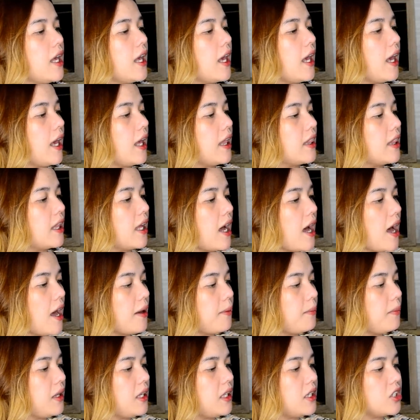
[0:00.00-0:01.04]
And
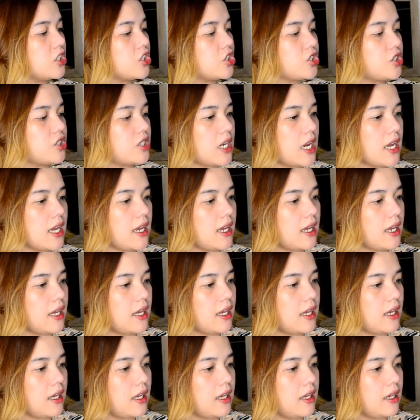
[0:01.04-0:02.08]
I'm in the
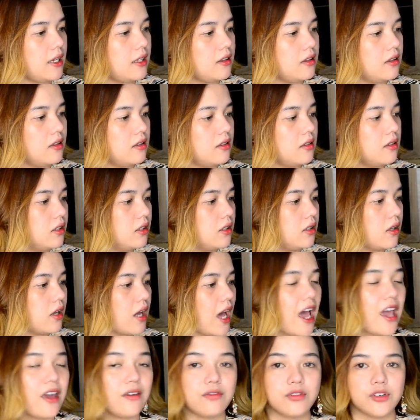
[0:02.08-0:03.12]
shade
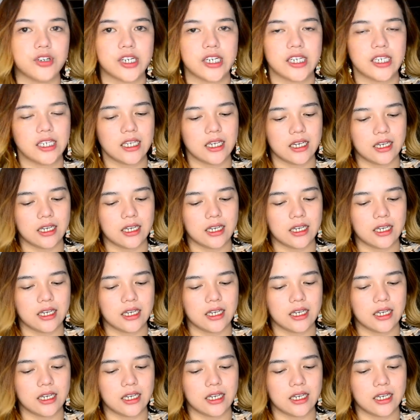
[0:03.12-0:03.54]
Ivory.